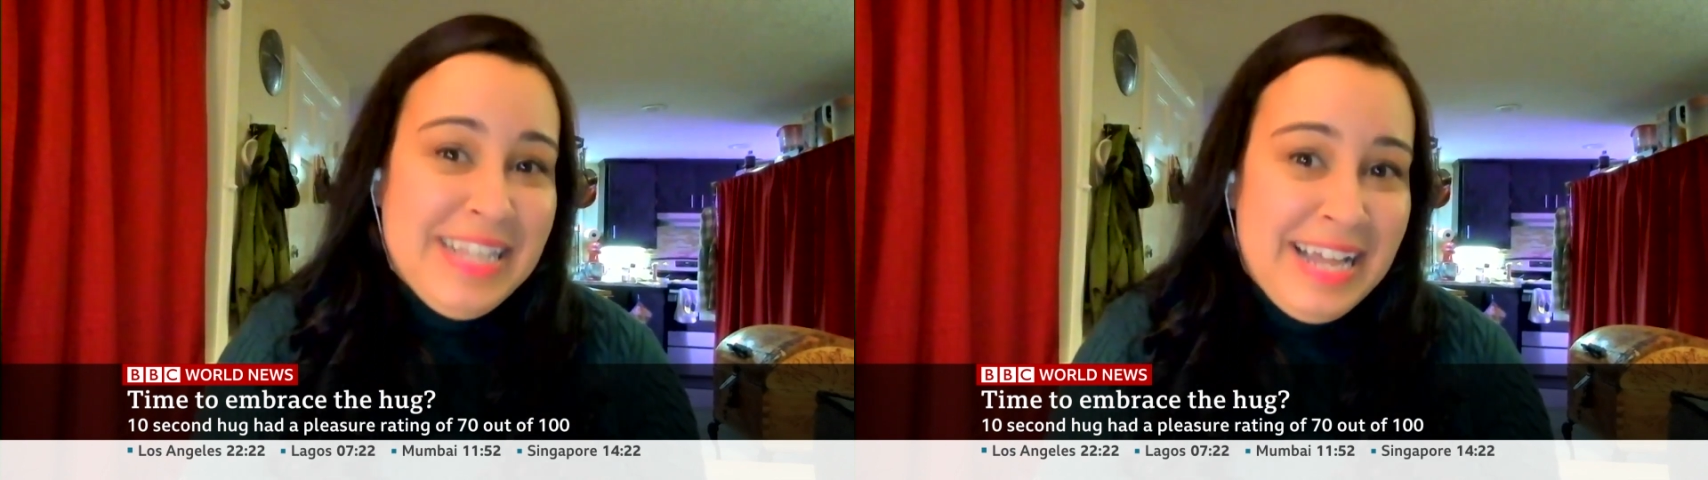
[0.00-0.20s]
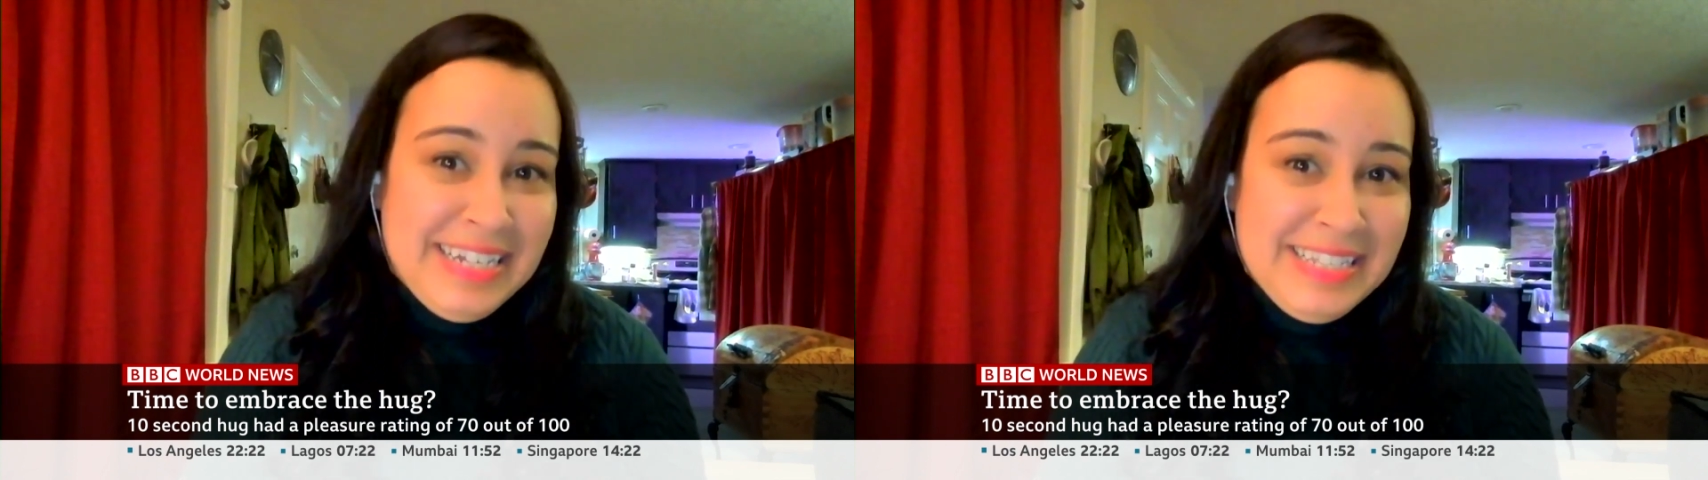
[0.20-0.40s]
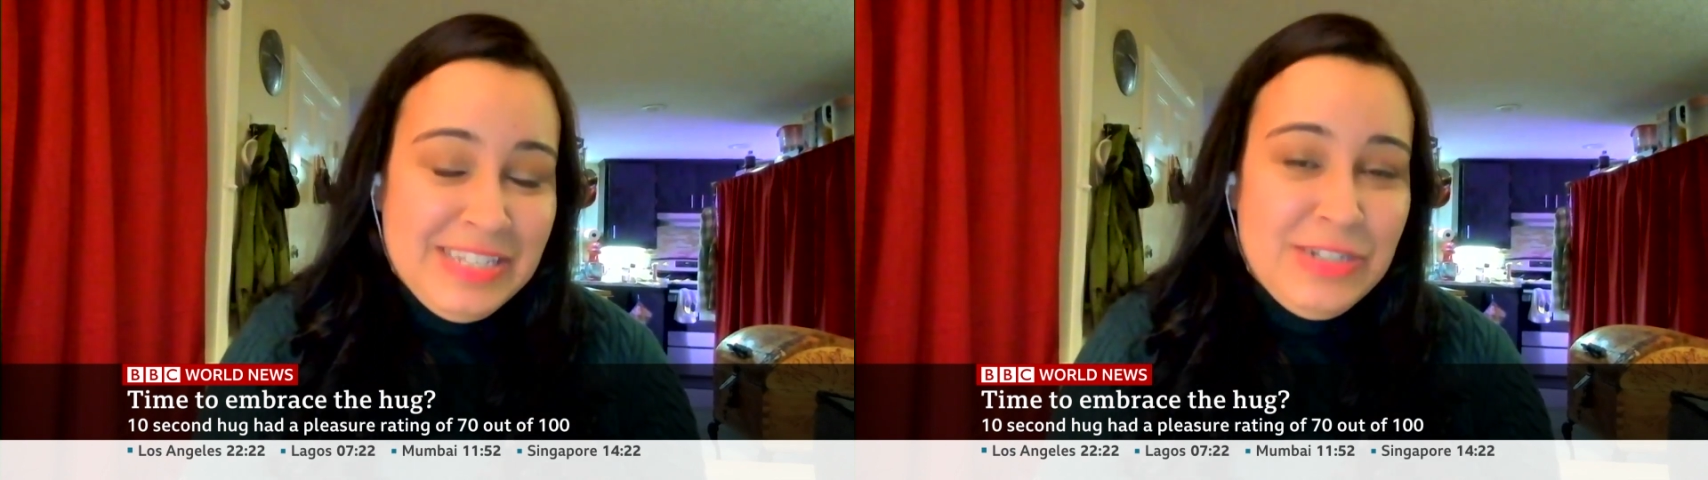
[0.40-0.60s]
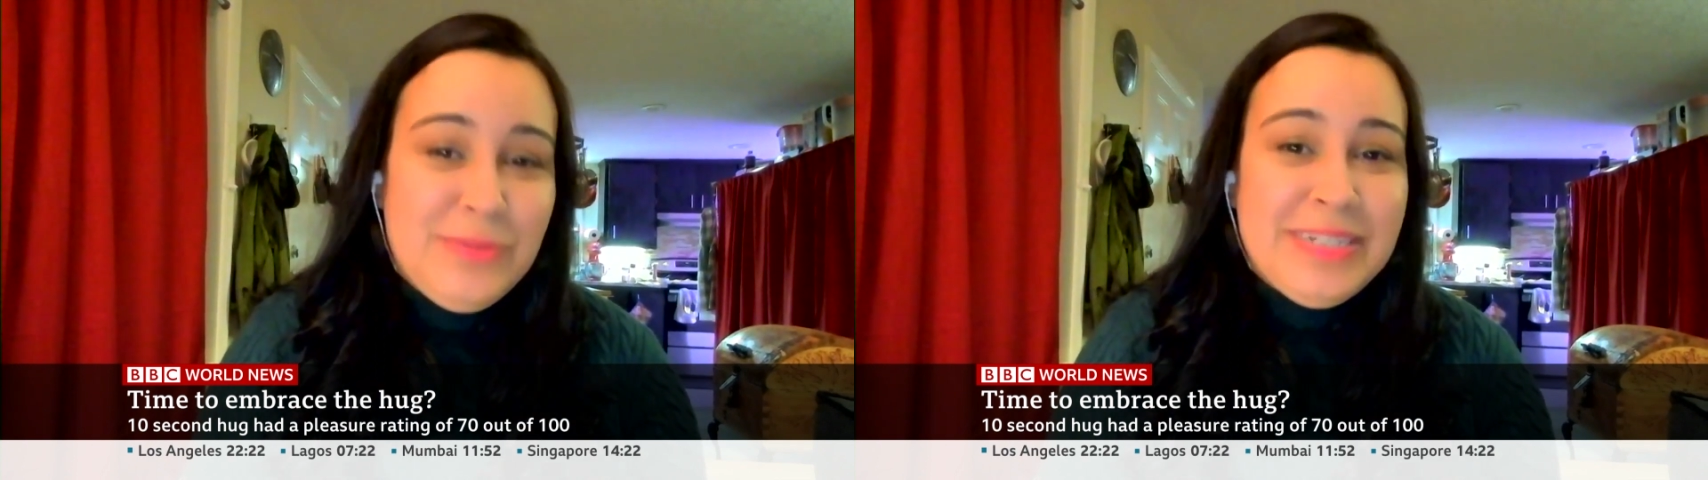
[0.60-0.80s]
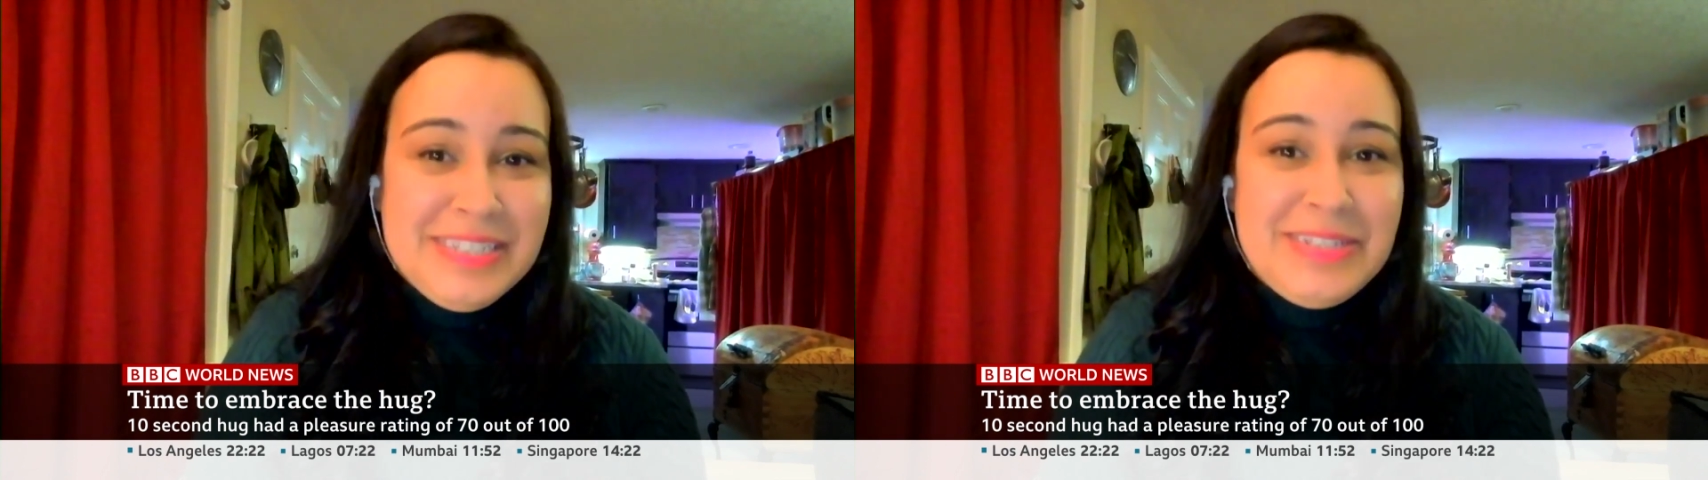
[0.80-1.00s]
seconds,
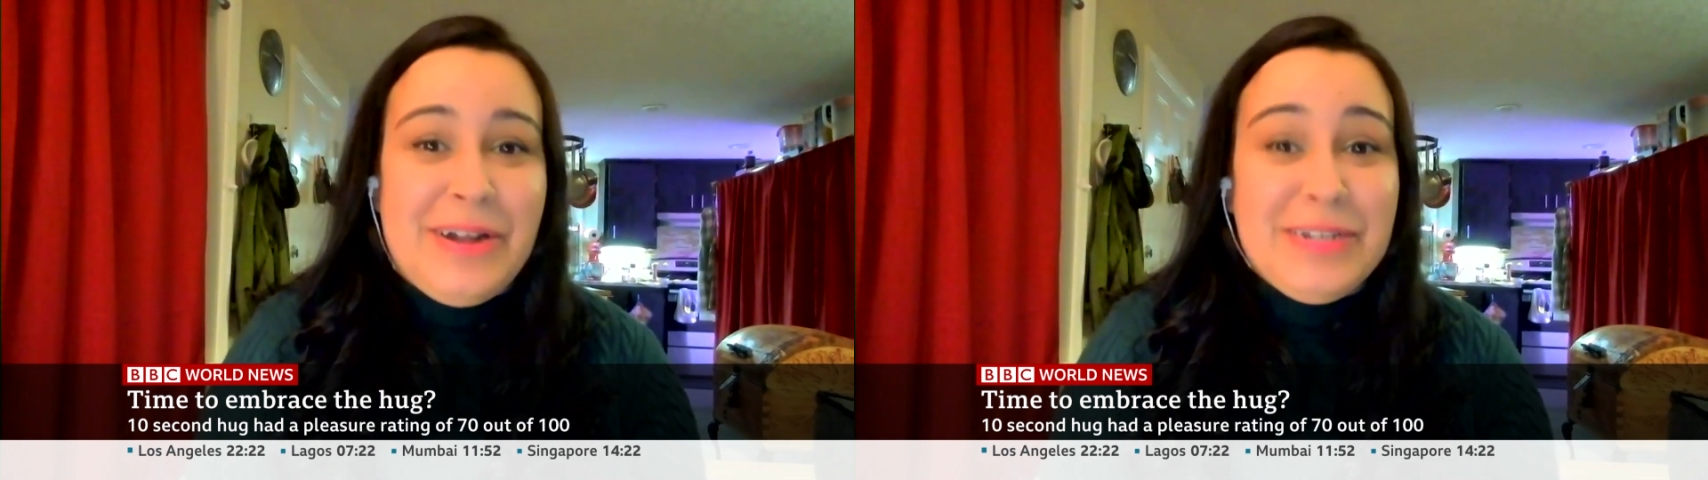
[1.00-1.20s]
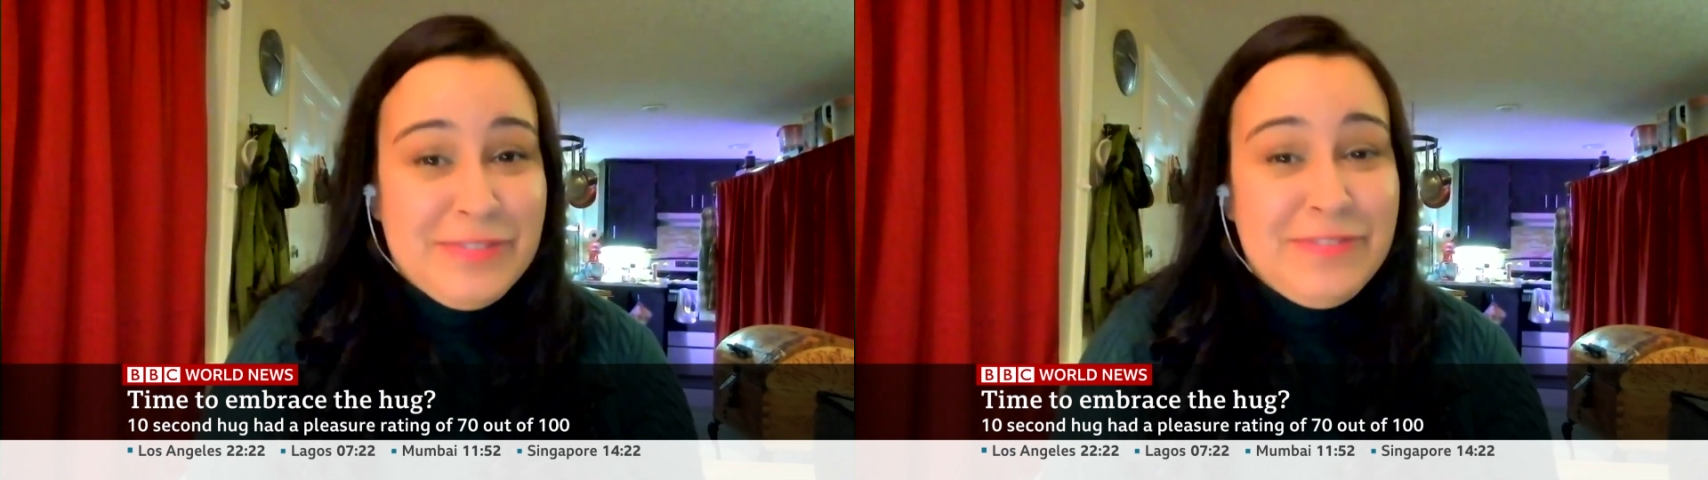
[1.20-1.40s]
you will start to